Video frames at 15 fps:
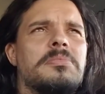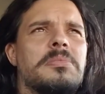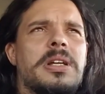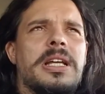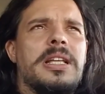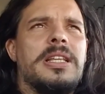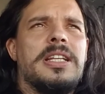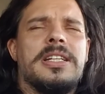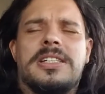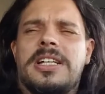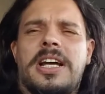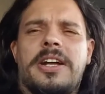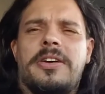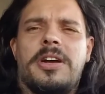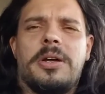in the
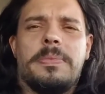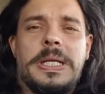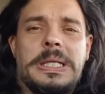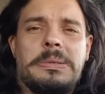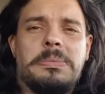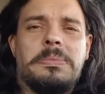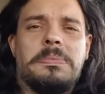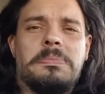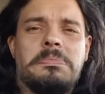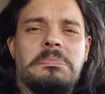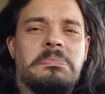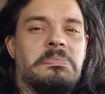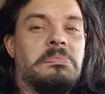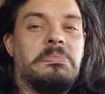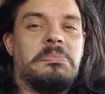entire army,
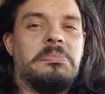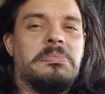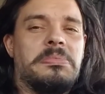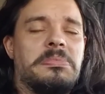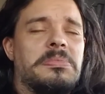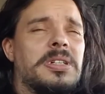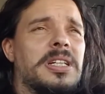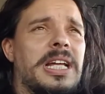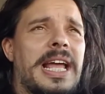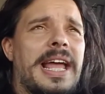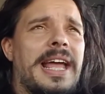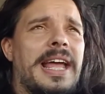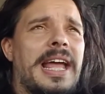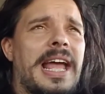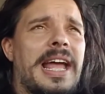
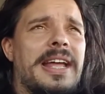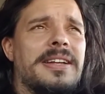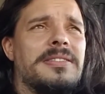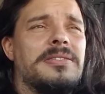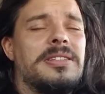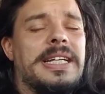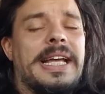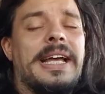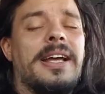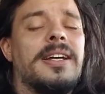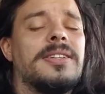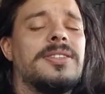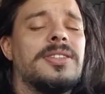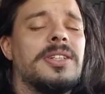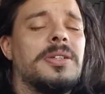and yeah,
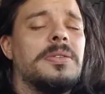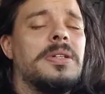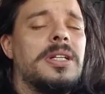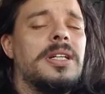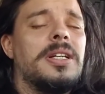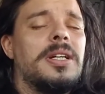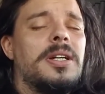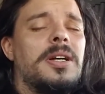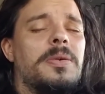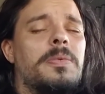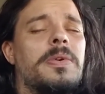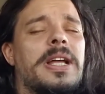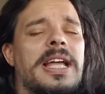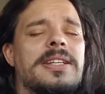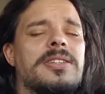so
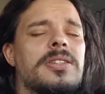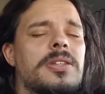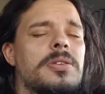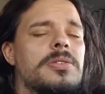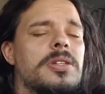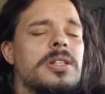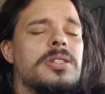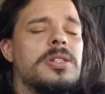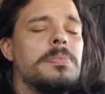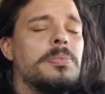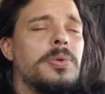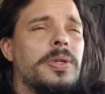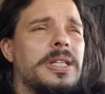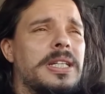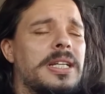we'll get to those at some
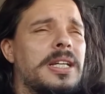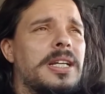point.